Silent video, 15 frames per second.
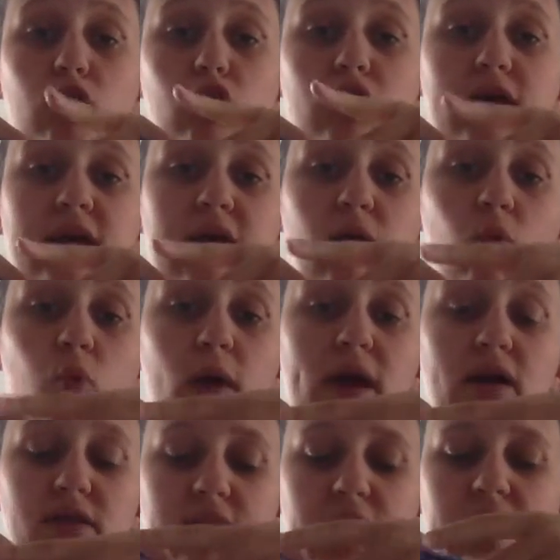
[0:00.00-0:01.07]
looking at
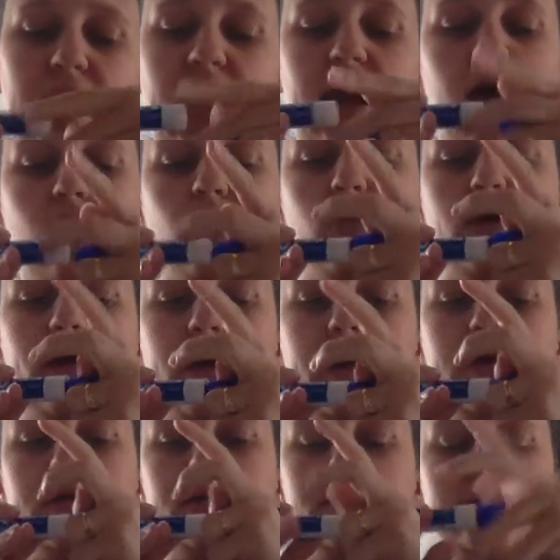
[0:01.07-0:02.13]
where that hour
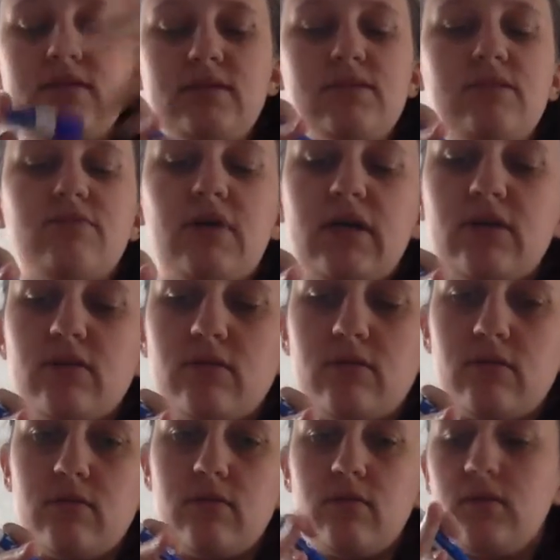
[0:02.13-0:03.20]
hand is, if I could
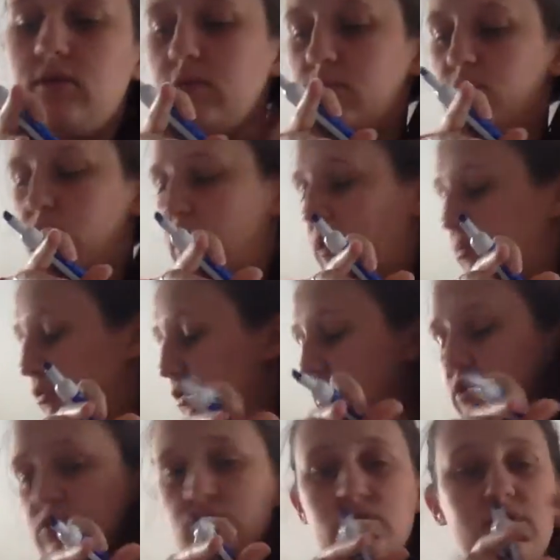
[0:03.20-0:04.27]
properly
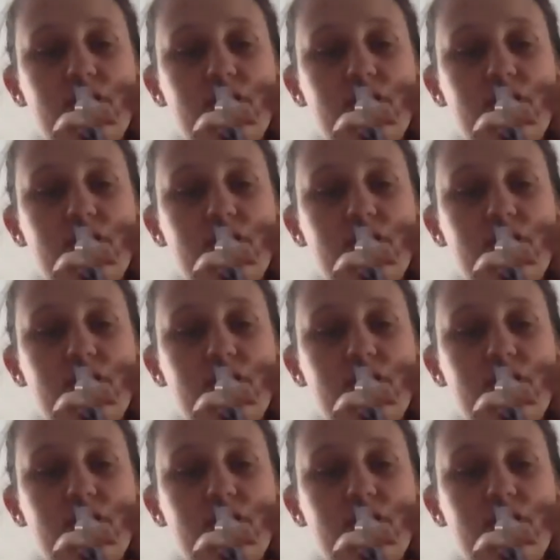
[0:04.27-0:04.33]
use